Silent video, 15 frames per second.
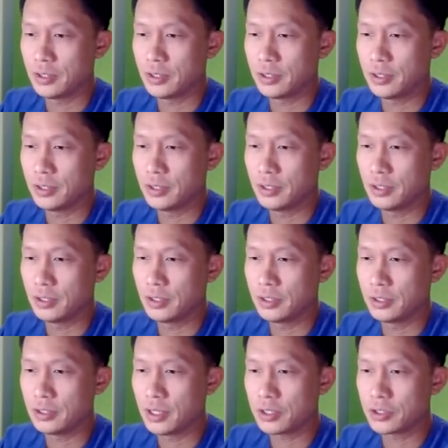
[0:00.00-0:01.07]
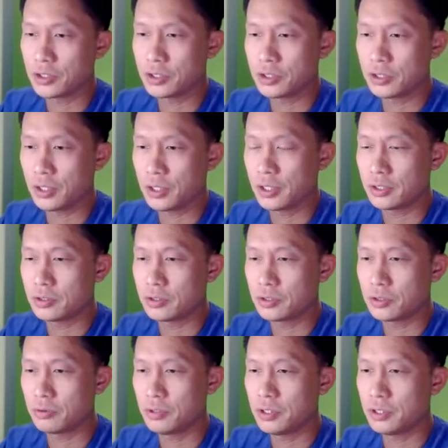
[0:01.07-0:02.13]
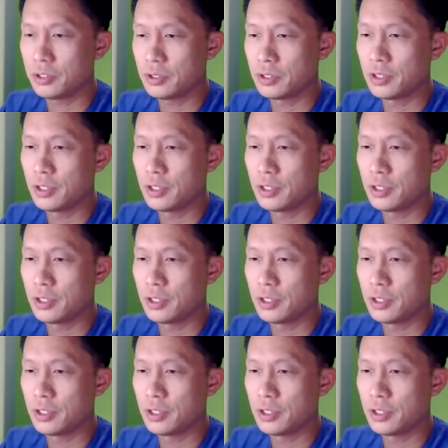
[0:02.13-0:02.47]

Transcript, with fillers: And this chat screen,